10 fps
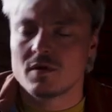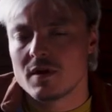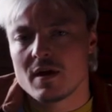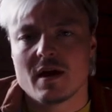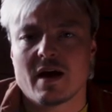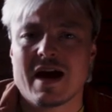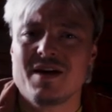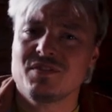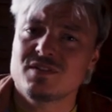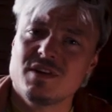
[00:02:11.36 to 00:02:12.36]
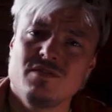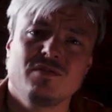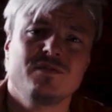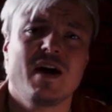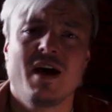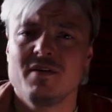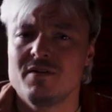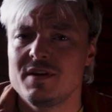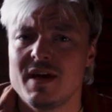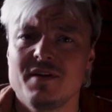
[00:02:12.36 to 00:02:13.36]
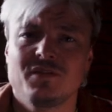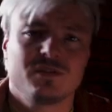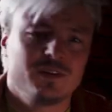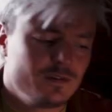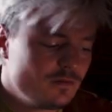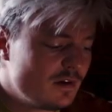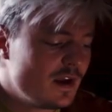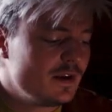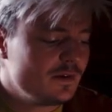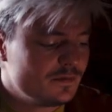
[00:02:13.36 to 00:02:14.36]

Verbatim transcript: to. I've seen fire and I've seen rain.